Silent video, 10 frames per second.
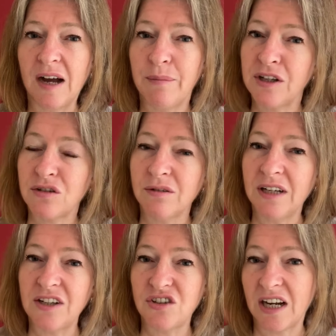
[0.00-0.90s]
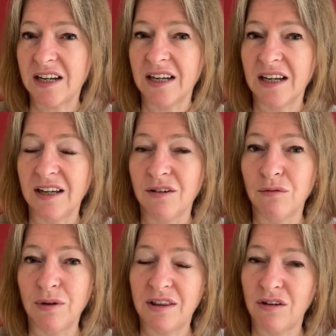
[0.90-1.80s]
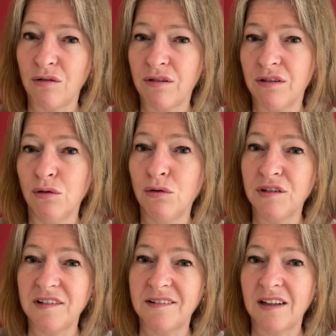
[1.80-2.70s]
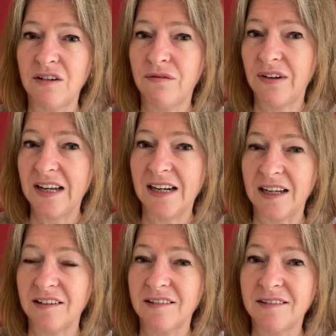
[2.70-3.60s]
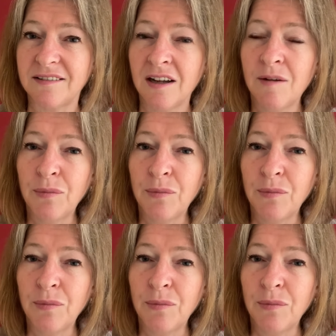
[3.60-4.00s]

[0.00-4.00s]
habitually checking in with your thoughts and feelings